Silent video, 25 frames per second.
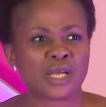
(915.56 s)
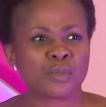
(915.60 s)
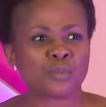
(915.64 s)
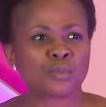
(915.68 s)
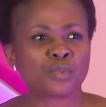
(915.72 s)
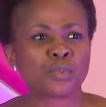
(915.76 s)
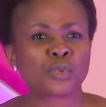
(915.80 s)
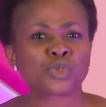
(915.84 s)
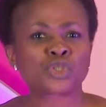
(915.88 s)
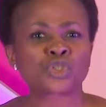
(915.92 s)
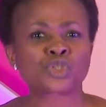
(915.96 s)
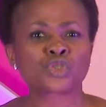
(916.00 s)

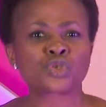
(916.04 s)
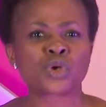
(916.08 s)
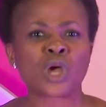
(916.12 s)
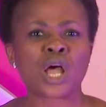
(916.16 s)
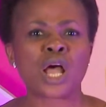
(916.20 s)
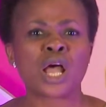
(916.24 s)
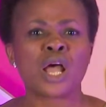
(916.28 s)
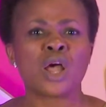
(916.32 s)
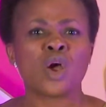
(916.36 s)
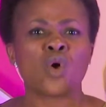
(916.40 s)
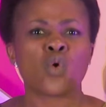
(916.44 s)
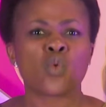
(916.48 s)

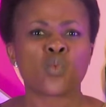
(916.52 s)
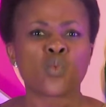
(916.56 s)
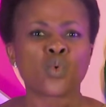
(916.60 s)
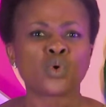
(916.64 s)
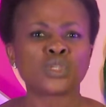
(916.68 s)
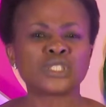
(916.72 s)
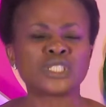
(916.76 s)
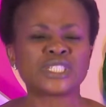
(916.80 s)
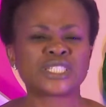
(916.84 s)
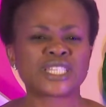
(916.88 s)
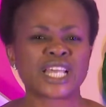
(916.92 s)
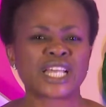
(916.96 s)
Joshua
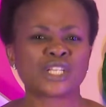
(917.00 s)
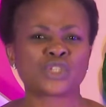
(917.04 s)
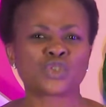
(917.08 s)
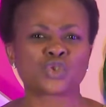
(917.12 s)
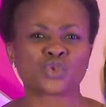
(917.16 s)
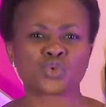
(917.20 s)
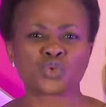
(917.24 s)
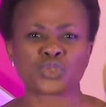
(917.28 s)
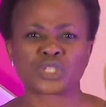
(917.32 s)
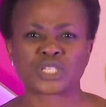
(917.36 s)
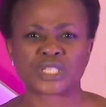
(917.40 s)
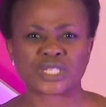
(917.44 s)
wanted
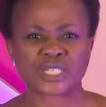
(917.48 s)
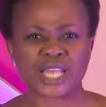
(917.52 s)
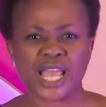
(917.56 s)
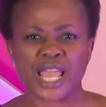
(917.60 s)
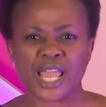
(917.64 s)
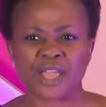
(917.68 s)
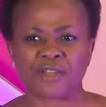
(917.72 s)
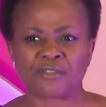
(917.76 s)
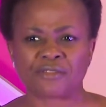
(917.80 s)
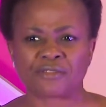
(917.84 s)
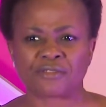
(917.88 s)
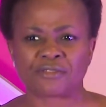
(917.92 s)
to
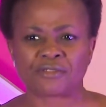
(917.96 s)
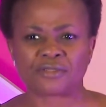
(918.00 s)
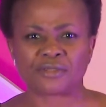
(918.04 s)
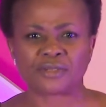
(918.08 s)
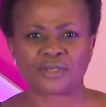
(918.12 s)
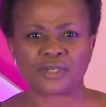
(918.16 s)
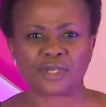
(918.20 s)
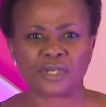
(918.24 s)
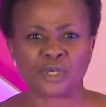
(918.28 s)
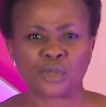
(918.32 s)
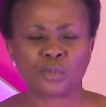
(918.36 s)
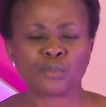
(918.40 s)
serve
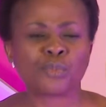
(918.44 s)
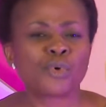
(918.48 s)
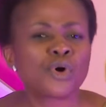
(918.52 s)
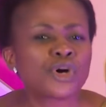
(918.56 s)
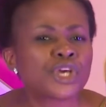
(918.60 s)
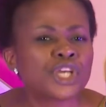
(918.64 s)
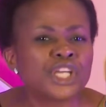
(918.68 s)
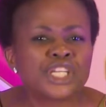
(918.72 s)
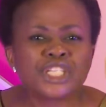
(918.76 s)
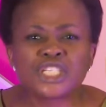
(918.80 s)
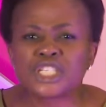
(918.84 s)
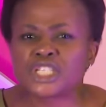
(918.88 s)
but
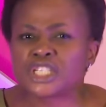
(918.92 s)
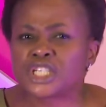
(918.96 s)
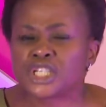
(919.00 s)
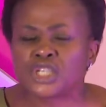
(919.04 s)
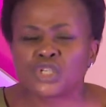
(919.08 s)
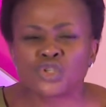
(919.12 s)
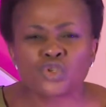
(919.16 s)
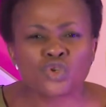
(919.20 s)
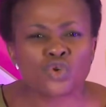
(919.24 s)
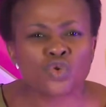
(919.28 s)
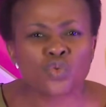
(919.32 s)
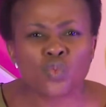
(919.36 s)
he
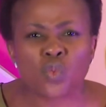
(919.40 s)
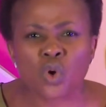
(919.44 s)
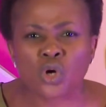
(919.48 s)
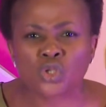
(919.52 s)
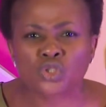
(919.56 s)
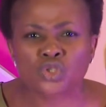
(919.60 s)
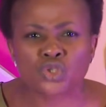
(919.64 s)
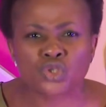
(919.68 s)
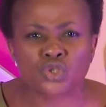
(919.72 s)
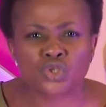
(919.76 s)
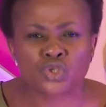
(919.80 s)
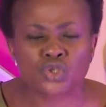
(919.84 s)
didn't know
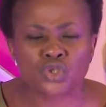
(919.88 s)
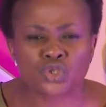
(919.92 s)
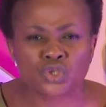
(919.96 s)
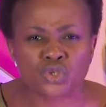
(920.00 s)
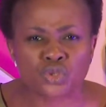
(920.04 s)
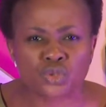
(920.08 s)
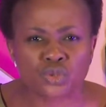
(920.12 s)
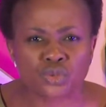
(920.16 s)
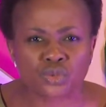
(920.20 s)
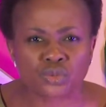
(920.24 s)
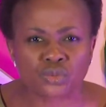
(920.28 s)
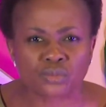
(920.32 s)
what to
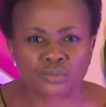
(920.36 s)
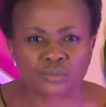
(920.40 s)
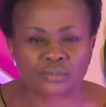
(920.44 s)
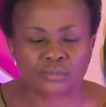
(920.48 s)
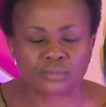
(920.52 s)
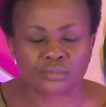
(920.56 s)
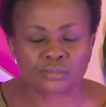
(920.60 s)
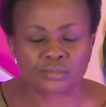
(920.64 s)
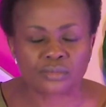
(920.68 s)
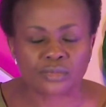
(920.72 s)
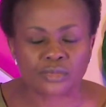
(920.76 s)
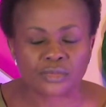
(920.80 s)
do
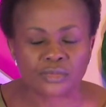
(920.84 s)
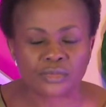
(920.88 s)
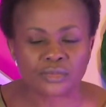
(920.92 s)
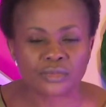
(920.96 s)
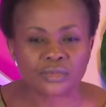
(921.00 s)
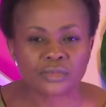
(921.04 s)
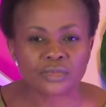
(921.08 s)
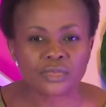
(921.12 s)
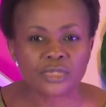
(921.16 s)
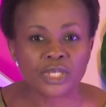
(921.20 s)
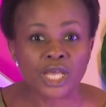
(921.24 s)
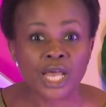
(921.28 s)

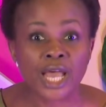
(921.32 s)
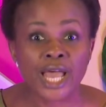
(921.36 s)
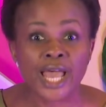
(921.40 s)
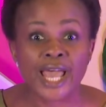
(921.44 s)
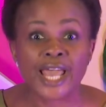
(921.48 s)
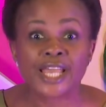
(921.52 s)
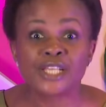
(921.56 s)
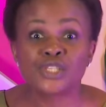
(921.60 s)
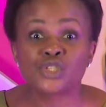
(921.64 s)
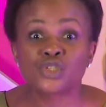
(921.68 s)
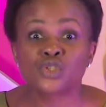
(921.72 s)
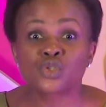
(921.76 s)

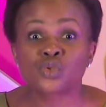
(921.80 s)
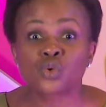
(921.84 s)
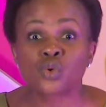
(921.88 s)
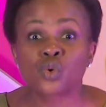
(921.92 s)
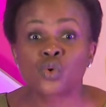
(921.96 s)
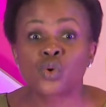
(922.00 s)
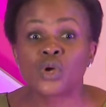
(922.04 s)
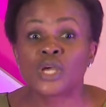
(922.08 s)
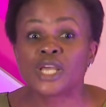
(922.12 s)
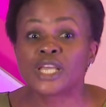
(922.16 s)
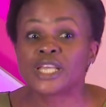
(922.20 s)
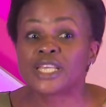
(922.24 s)
and
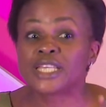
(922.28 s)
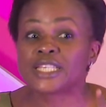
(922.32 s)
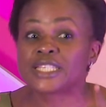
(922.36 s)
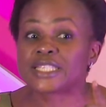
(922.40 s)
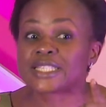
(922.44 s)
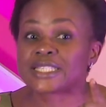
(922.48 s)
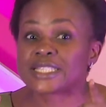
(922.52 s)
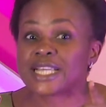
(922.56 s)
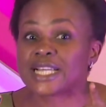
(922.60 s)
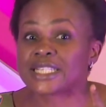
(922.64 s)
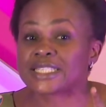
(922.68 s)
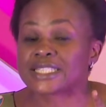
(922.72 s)
so he
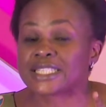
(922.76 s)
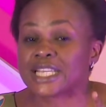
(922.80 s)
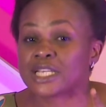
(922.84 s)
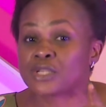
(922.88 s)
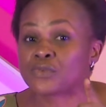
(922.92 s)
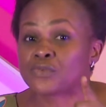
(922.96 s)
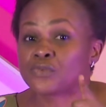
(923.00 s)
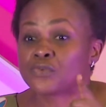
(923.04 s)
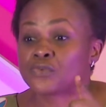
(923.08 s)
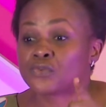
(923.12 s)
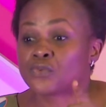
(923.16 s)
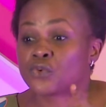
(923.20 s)

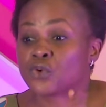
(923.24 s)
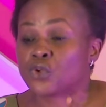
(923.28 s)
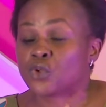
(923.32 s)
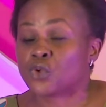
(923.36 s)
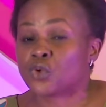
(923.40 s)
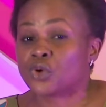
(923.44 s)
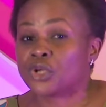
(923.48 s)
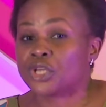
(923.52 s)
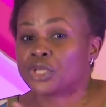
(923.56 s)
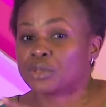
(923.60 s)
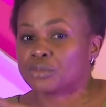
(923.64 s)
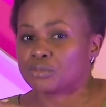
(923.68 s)
started
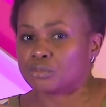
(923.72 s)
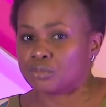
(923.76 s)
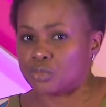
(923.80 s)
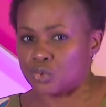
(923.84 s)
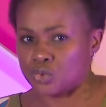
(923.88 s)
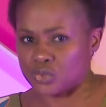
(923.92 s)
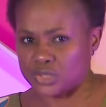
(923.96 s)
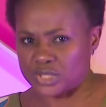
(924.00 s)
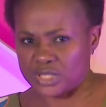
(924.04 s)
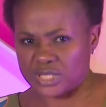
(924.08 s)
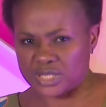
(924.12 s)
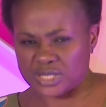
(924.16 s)
following
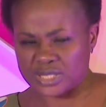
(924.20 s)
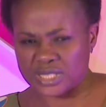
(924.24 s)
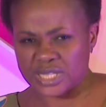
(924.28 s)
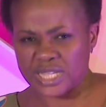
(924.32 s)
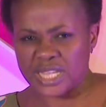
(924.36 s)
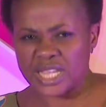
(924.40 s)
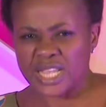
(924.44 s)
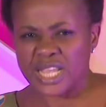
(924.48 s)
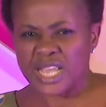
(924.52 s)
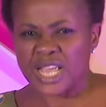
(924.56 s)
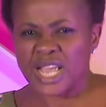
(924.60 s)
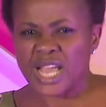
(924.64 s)
Moses
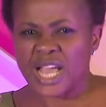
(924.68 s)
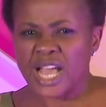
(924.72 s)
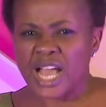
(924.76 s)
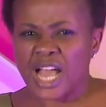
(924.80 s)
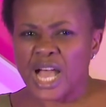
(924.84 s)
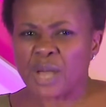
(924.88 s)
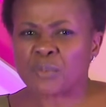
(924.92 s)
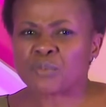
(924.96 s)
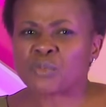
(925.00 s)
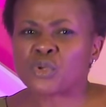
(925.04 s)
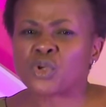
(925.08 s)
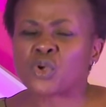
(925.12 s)

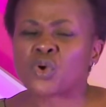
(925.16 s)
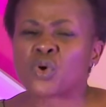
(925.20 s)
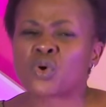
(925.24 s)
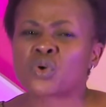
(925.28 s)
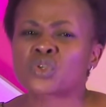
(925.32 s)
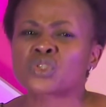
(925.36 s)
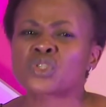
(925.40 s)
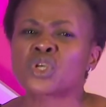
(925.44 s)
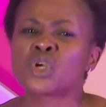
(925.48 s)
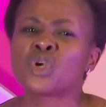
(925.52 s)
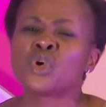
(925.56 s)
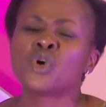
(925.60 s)
and
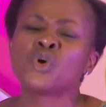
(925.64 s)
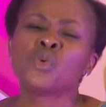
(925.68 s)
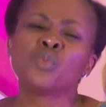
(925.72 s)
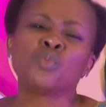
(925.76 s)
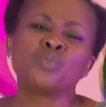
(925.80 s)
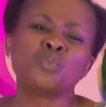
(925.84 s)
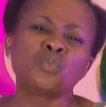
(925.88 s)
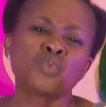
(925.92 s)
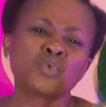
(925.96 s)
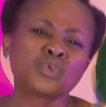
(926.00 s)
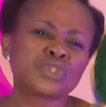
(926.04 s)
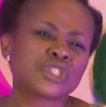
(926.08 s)
because
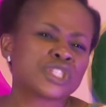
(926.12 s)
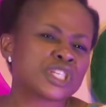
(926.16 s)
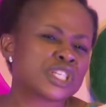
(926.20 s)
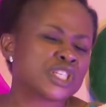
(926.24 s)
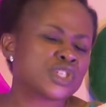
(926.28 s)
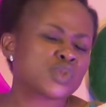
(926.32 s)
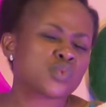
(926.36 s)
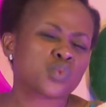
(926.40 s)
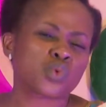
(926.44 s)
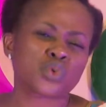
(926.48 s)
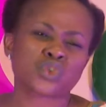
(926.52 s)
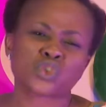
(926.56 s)

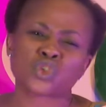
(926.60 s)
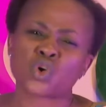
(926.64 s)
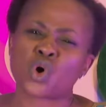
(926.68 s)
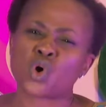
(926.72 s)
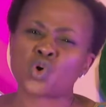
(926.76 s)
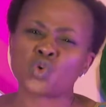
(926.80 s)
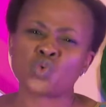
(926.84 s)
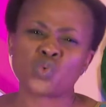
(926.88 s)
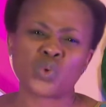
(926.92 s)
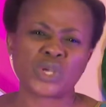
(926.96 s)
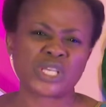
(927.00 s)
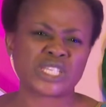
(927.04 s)
Moses was
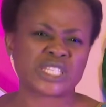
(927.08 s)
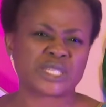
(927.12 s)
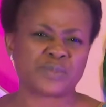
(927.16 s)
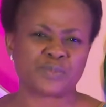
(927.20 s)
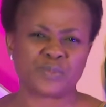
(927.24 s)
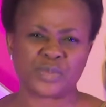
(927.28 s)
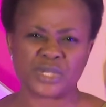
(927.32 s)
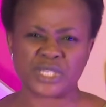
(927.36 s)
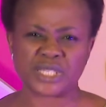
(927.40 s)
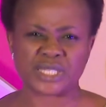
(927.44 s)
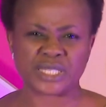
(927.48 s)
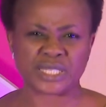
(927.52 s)
always
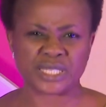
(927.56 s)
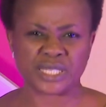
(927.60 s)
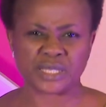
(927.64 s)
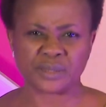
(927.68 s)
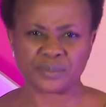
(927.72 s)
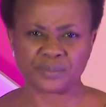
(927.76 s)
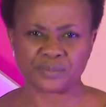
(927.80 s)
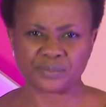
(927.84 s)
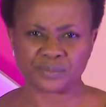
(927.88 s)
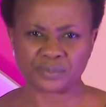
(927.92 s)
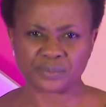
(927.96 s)
busy.